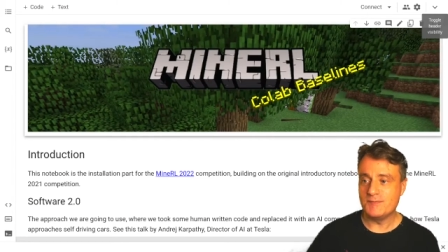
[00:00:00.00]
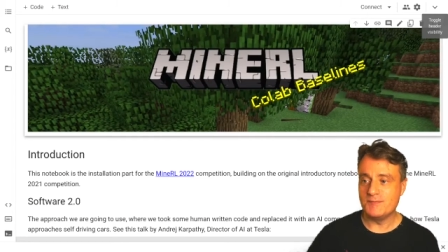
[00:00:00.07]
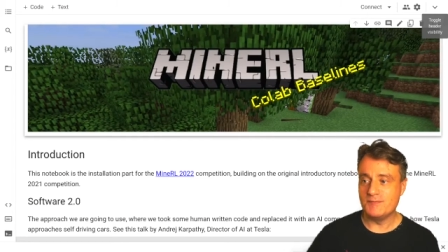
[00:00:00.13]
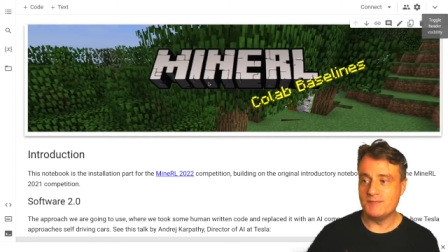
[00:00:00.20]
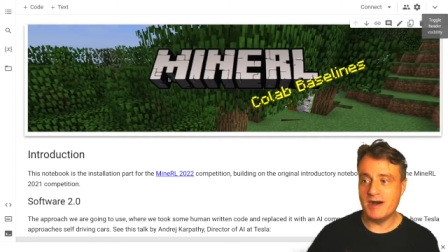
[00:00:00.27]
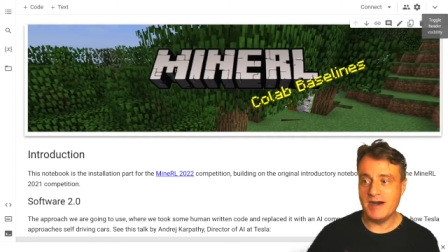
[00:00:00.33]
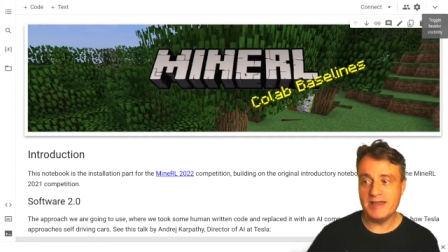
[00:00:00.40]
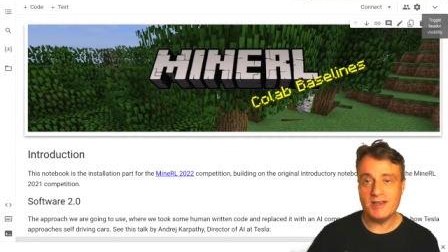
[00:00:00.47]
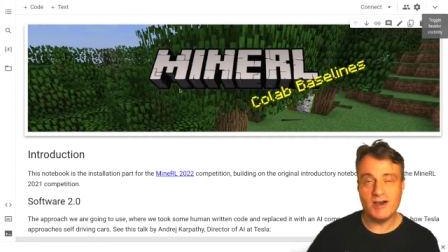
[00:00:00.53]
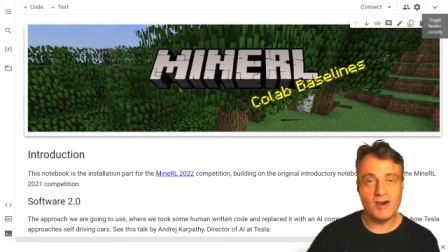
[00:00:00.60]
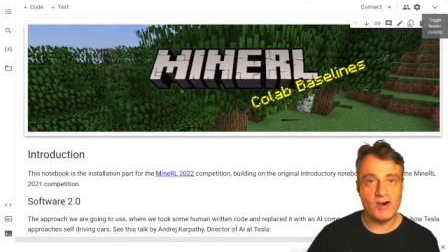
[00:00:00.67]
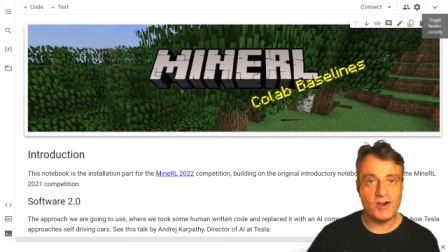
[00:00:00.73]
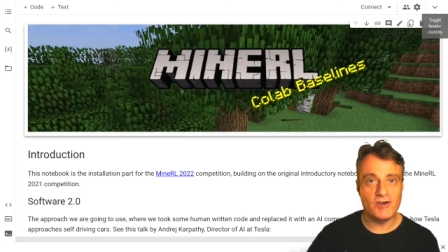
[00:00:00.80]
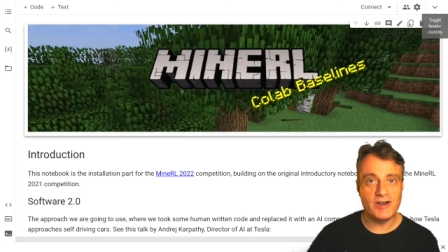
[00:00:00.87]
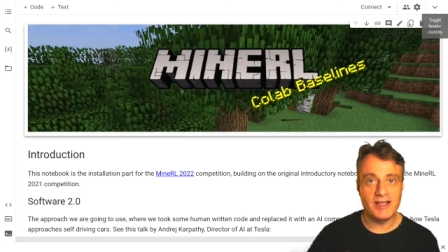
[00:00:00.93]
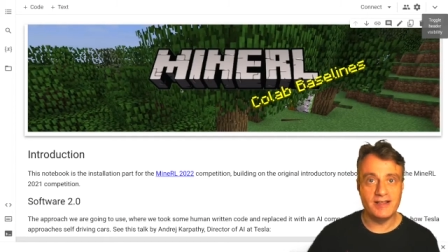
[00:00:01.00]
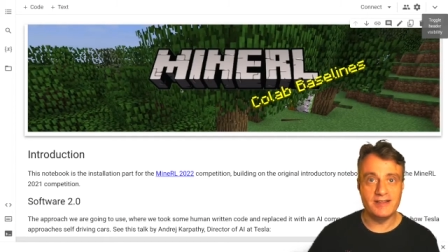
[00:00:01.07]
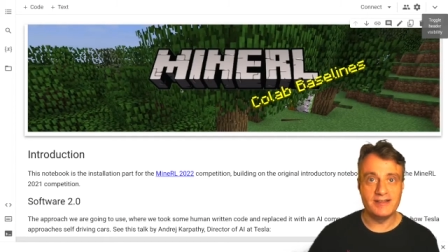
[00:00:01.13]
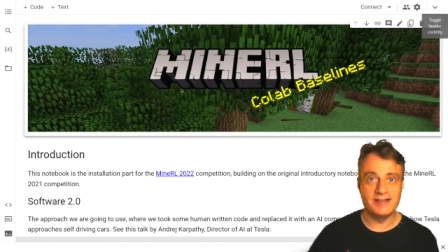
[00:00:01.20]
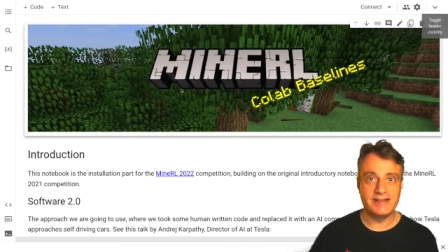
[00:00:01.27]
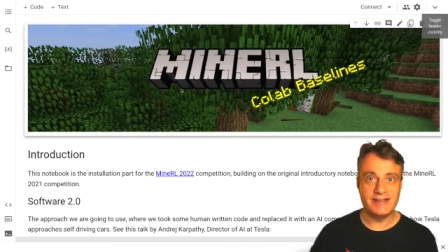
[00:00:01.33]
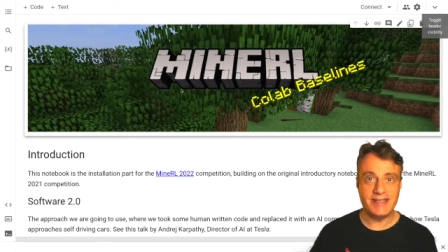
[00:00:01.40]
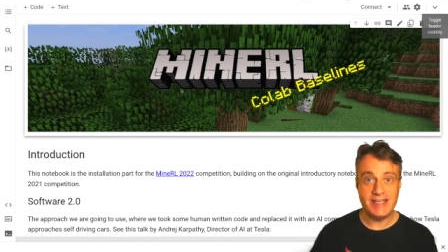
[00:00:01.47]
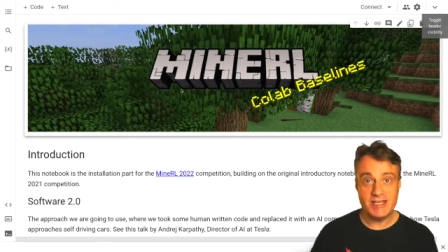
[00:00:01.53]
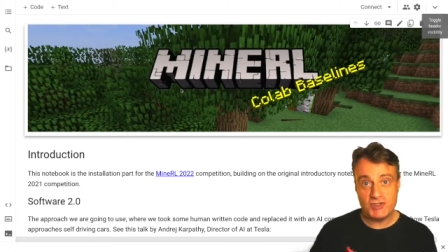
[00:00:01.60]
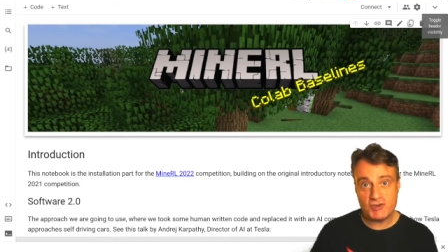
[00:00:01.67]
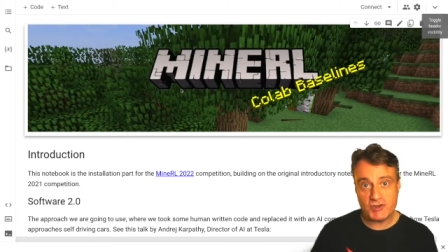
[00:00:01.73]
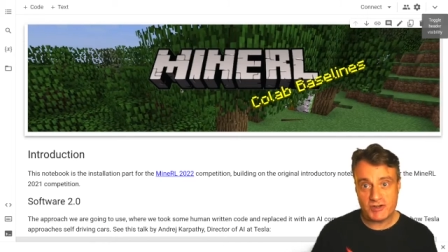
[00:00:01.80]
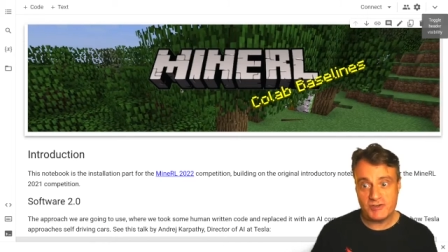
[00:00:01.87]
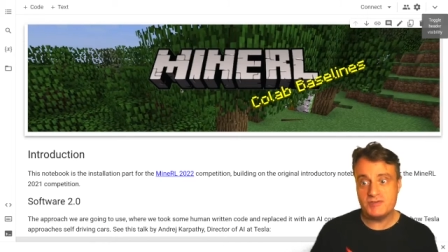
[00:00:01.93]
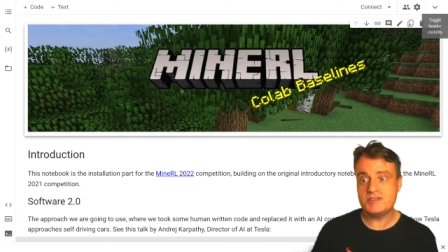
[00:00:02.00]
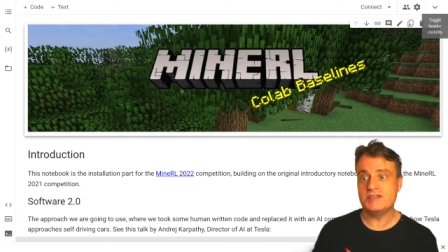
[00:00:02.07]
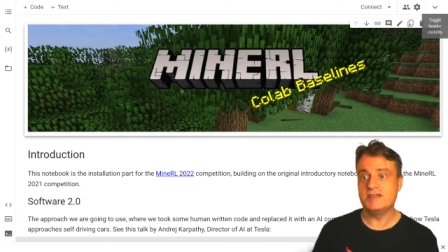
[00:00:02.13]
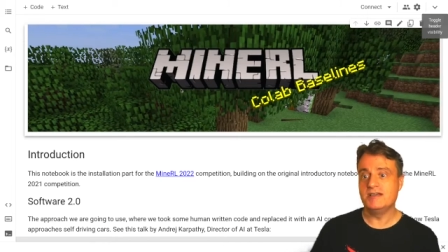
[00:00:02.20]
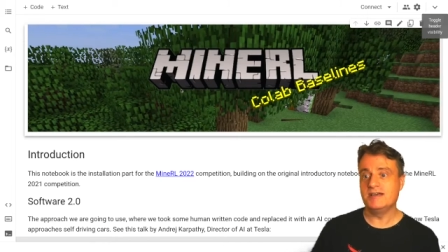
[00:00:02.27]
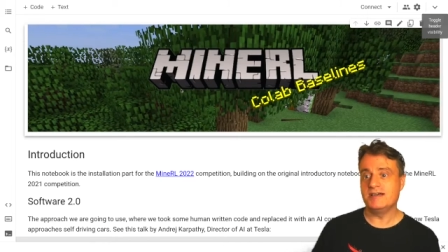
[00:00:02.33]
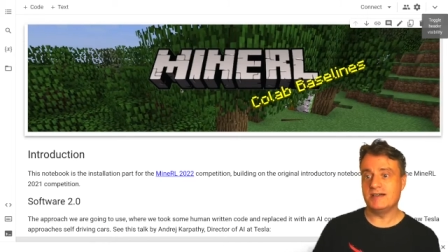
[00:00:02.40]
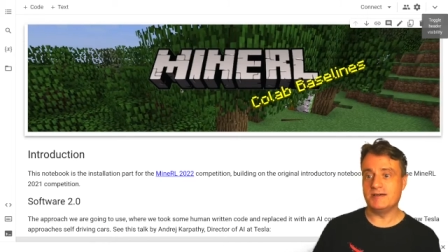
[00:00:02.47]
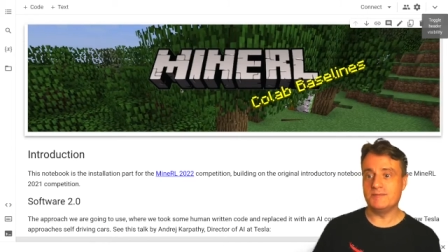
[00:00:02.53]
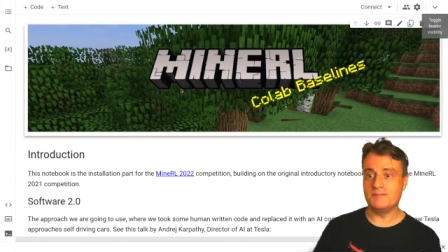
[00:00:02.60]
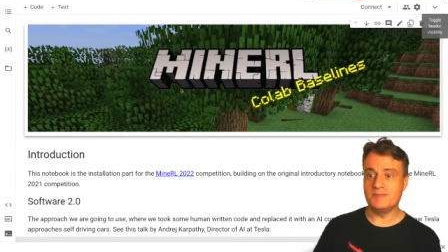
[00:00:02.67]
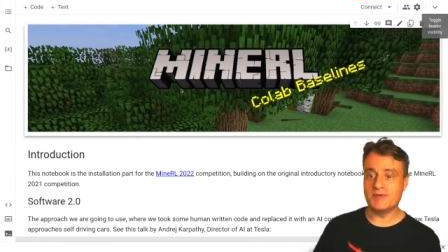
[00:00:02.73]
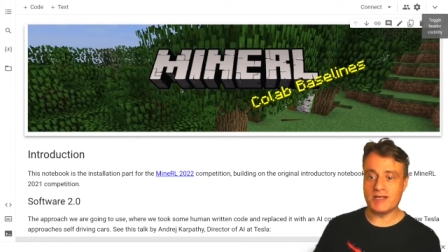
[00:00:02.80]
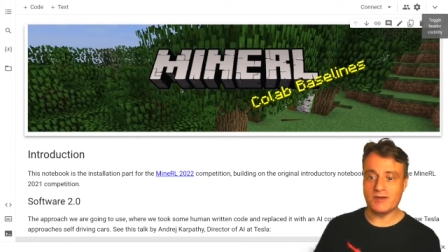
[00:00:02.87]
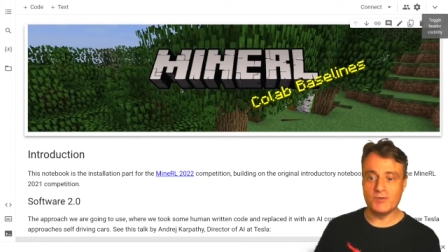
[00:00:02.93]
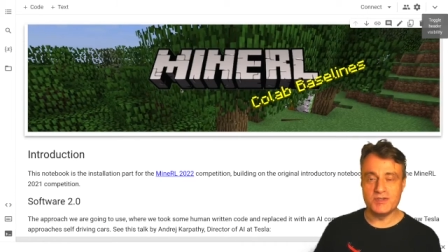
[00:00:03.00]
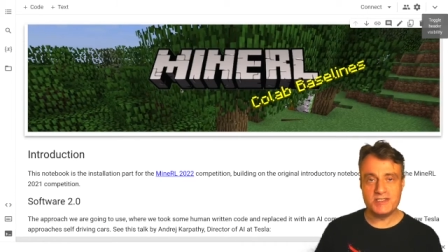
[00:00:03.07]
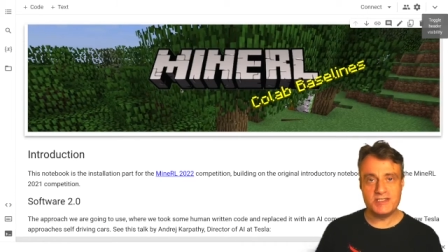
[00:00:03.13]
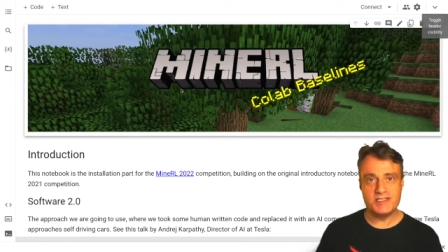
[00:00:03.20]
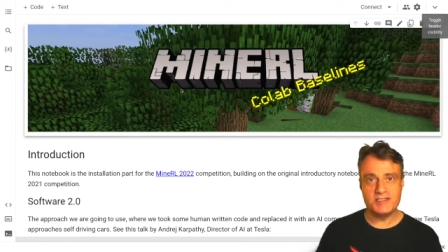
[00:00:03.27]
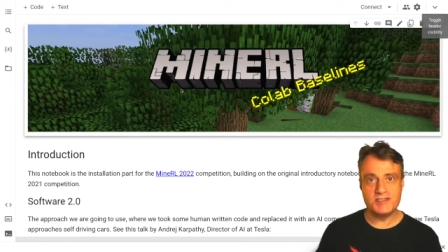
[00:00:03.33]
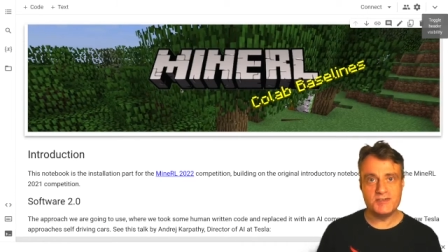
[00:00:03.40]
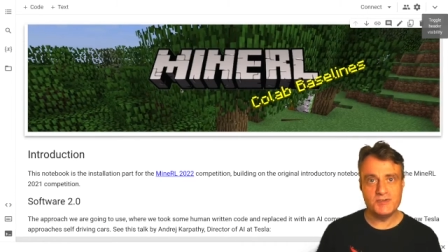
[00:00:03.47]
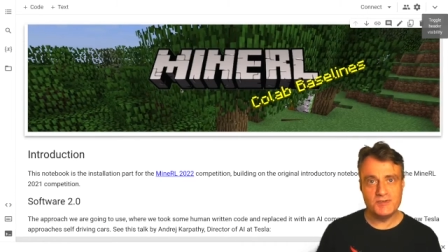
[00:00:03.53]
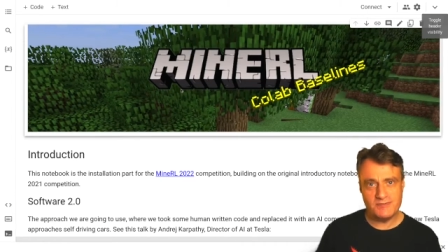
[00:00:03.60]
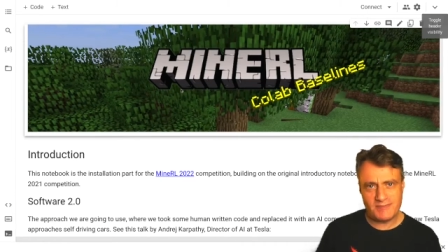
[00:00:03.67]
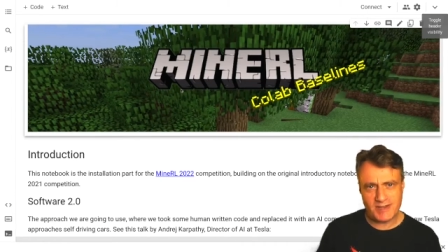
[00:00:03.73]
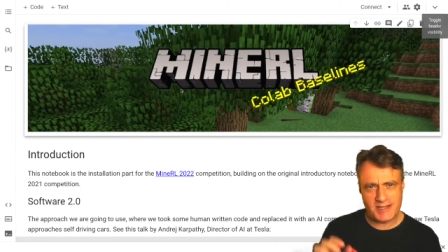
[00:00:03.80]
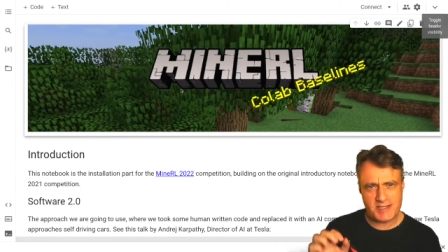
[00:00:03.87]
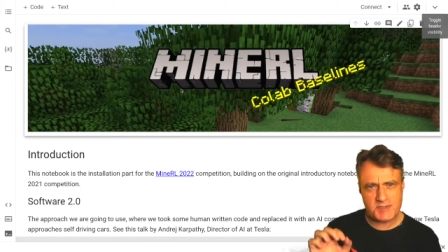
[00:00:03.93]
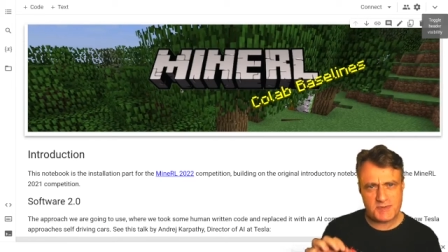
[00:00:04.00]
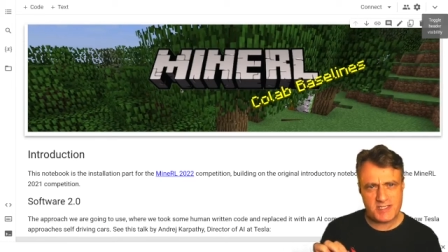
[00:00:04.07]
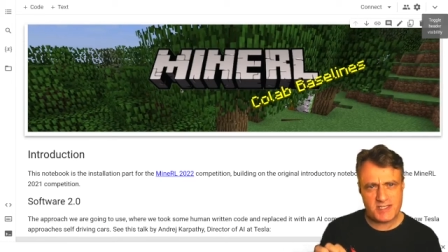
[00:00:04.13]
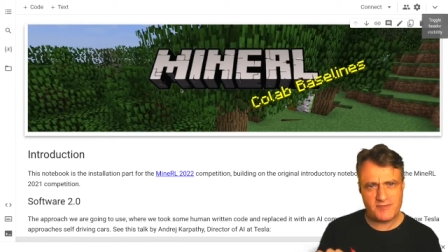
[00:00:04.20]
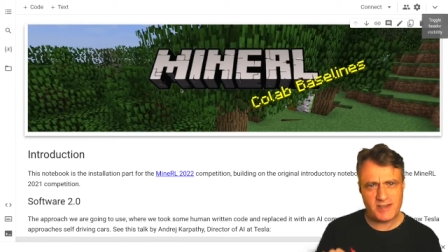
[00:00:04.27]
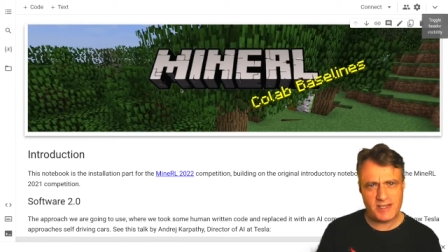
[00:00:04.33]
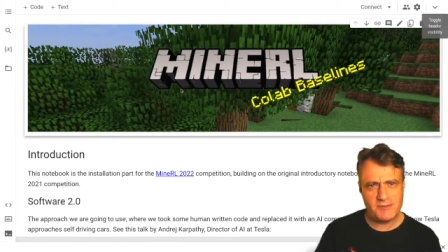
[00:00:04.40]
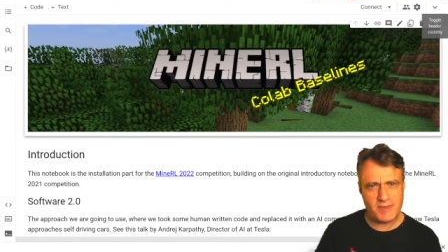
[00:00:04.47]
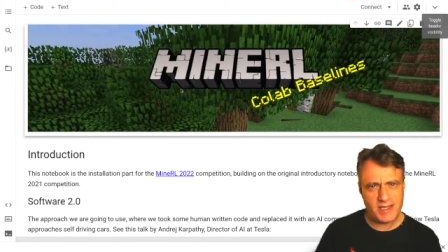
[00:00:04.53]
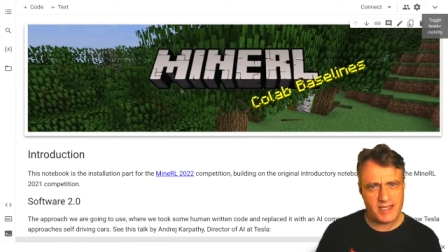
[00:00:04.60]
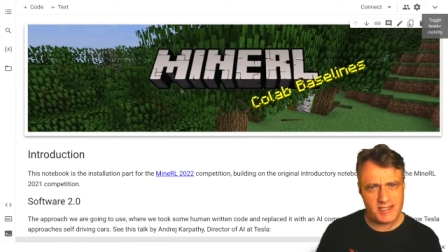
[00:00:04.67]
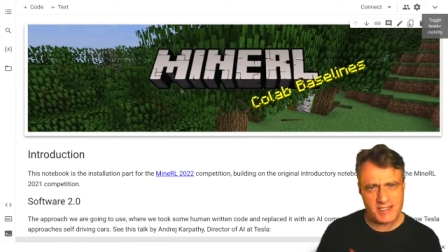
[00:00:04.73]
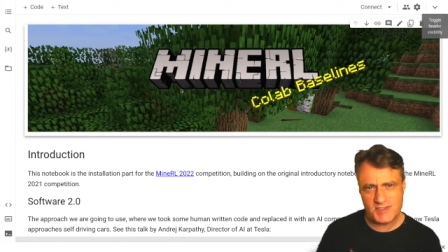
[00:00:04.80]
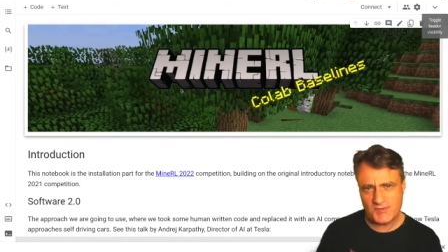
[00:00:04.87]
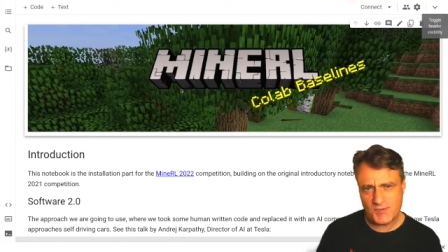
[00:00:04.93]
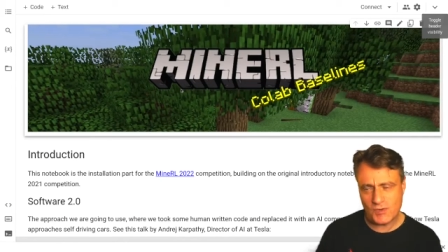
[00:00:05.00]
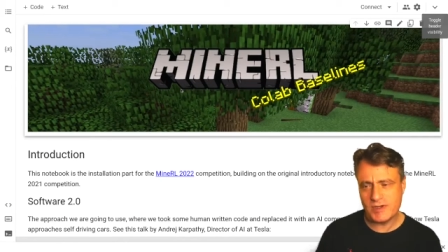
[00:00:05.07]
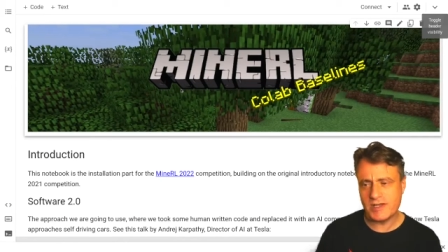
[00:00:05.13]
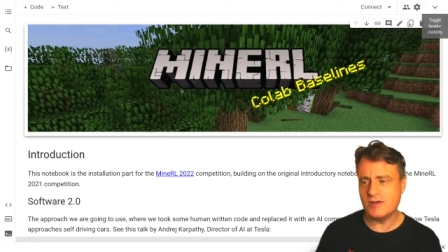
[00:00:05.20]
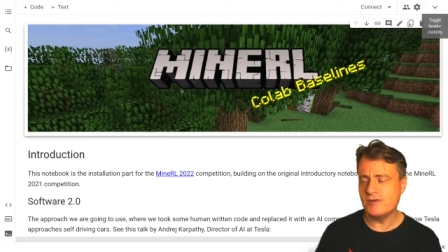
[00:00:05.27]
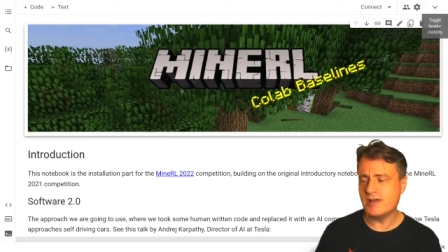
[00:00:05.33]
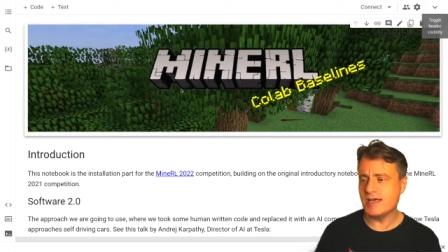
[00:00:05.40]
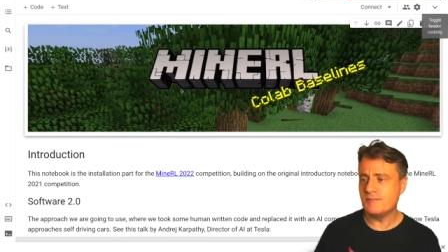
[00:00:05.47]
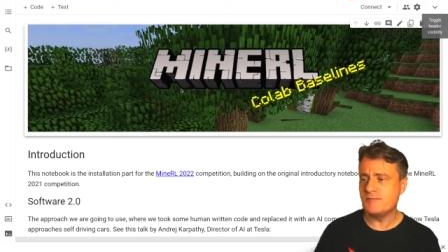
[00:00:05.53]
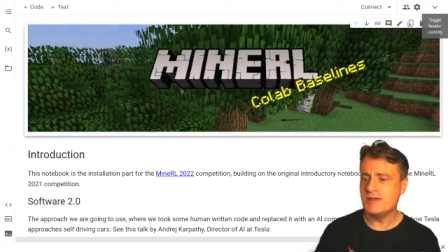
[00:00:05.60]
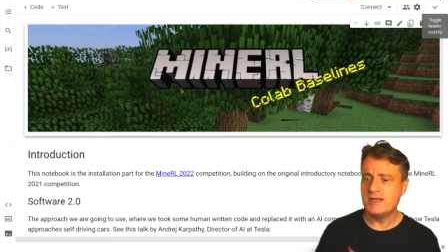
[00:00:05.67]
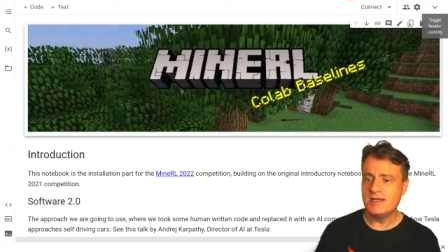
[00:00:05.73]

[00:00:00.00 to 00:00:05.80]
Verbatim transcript: MineRL intros, um, but I wanted to like specifically make this for Colab,